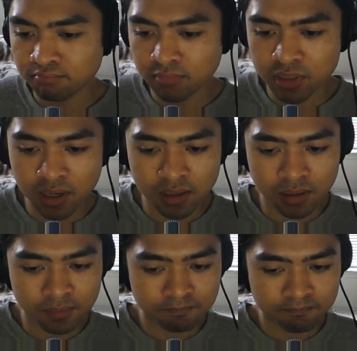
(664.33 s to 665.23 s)
should call it?
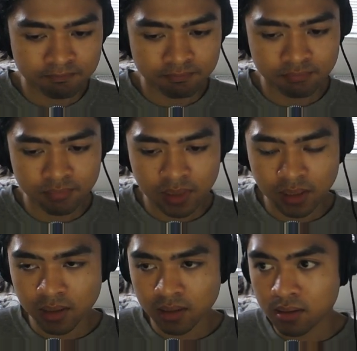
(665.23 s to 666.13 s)

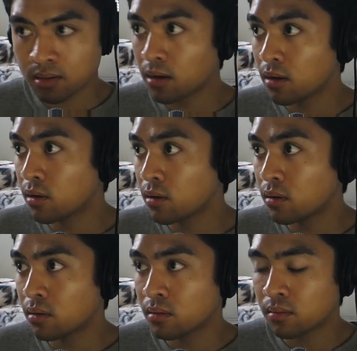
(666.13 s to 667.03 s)

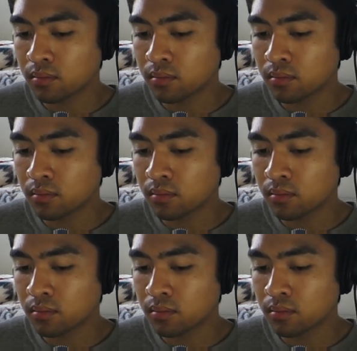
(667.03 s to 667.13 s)
So,